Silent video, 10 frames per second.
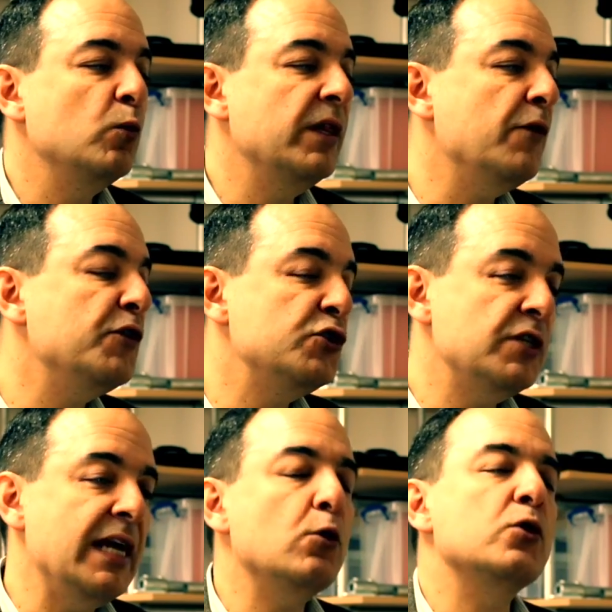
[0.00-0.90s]
without the
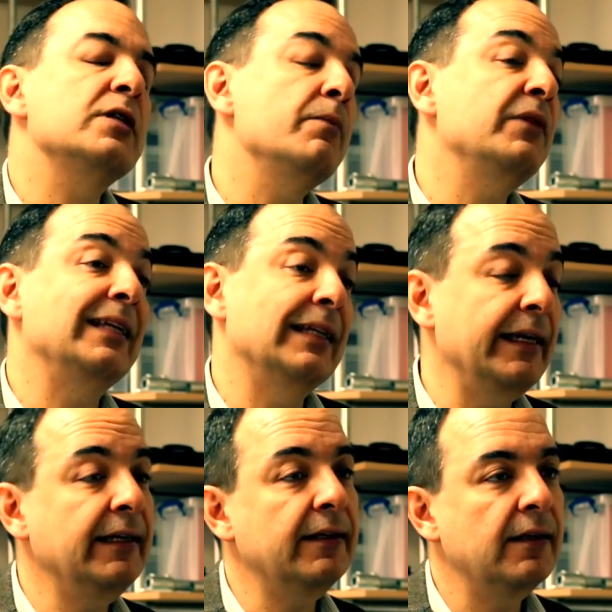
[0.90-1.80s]
state or something
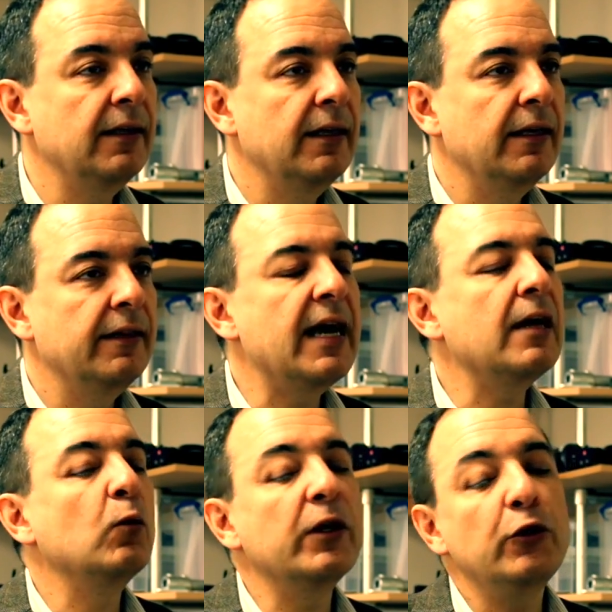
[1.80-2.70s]
like it,
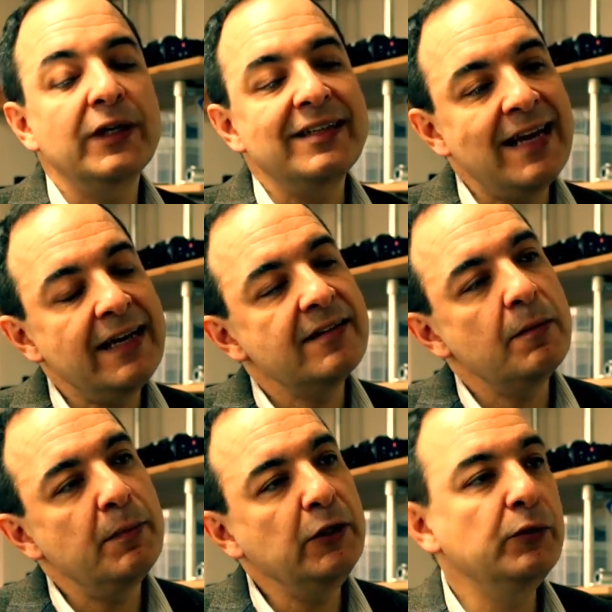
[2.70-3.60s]
where you can take
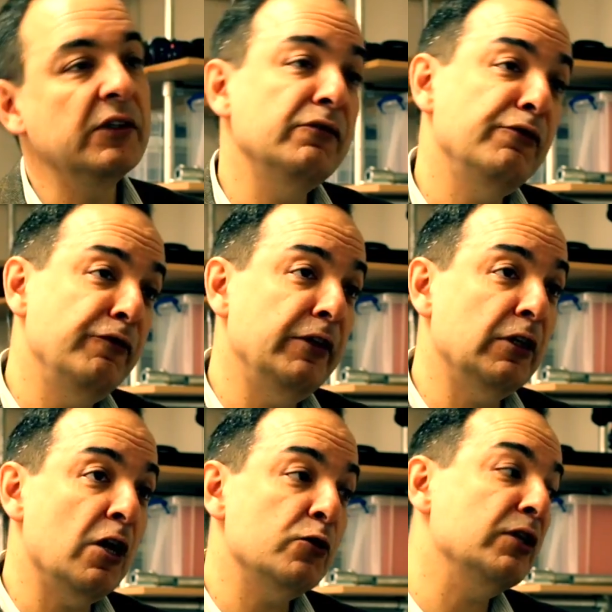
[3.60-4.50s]
somebody who doesn't fulfill
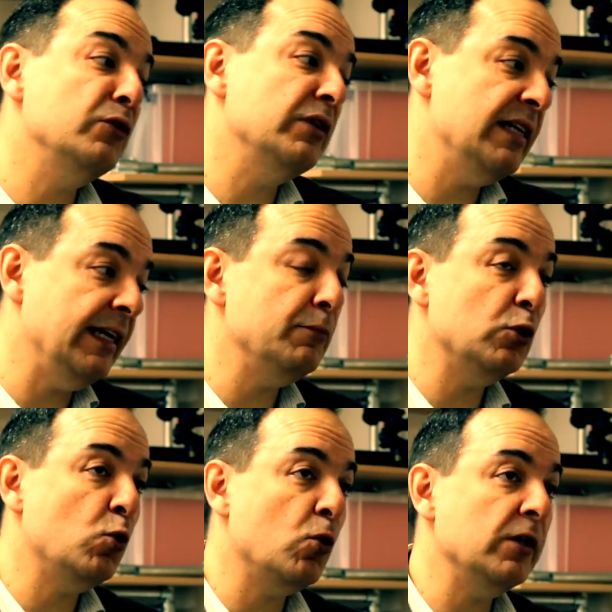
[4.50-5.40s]
contract, you can take him
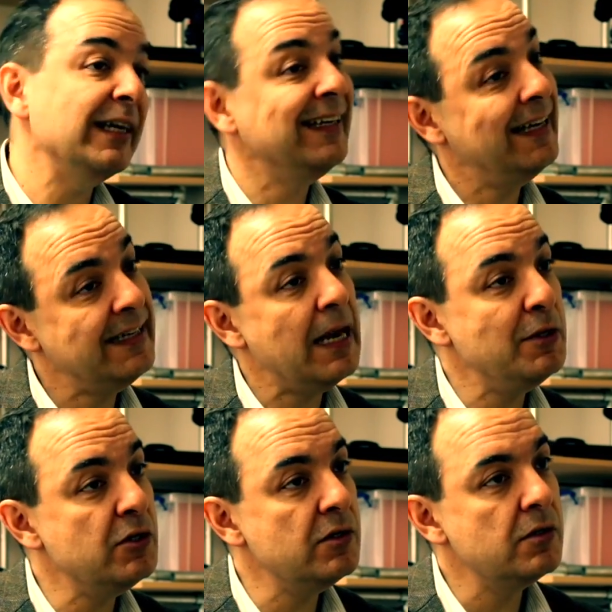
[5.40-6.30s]
to court and get
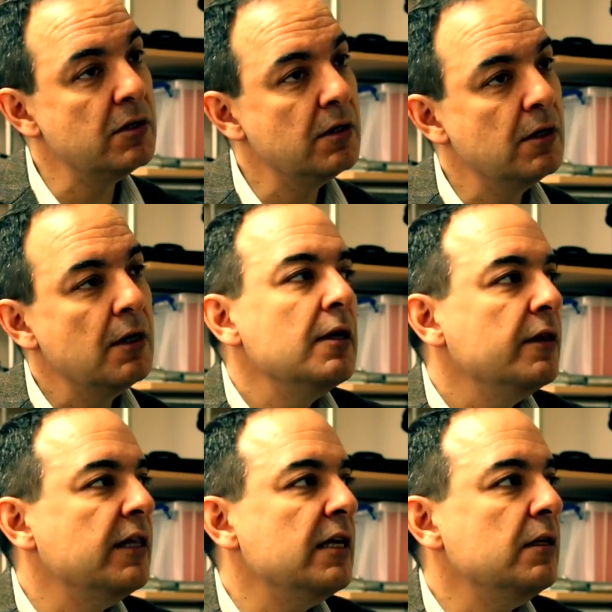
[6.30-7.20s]
damages,
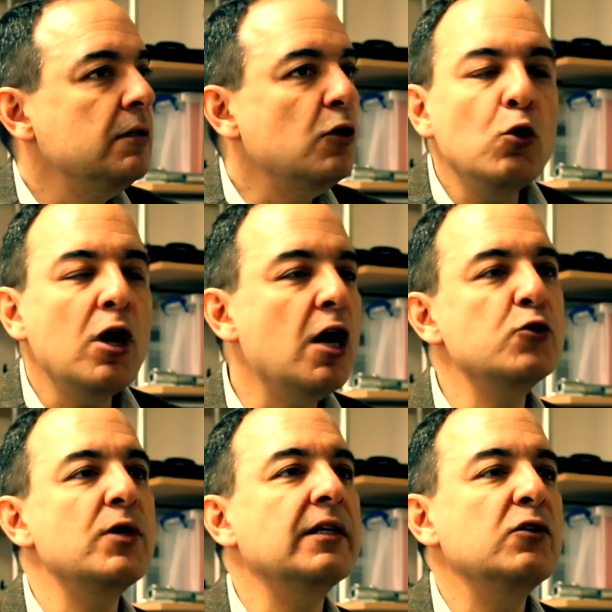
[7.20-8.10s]
then no
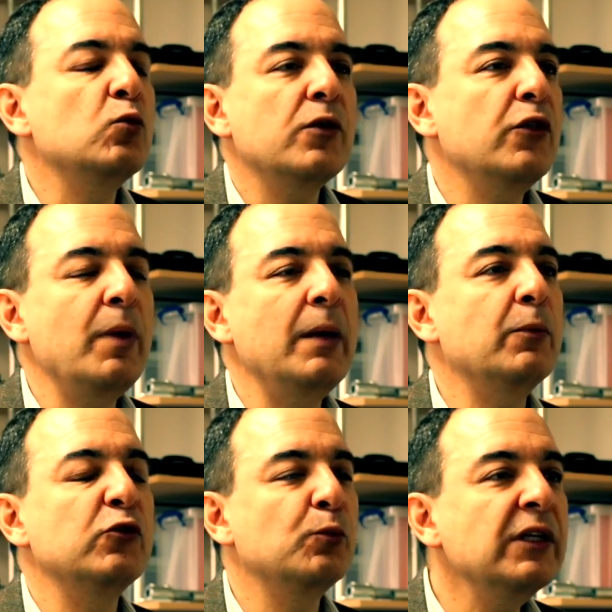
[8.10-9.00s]
contract is worth the
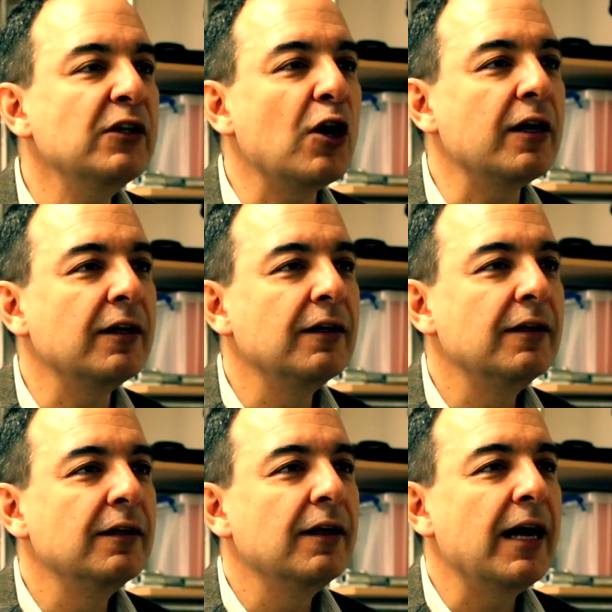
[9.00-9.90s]
paper it's printed on.
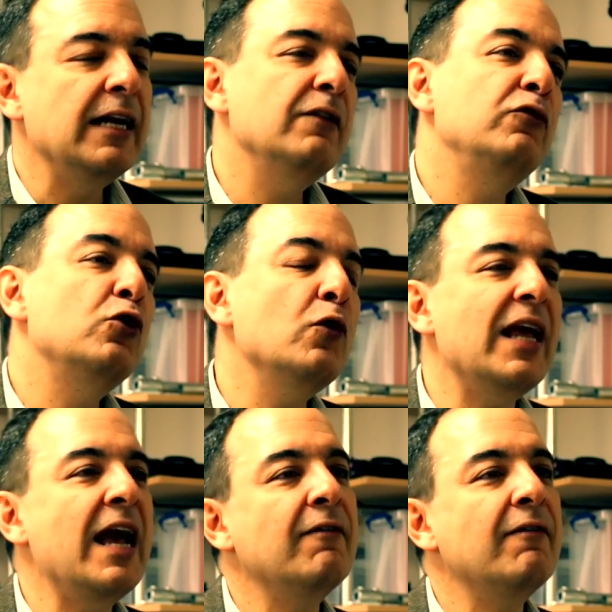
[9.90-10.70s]
And if you don't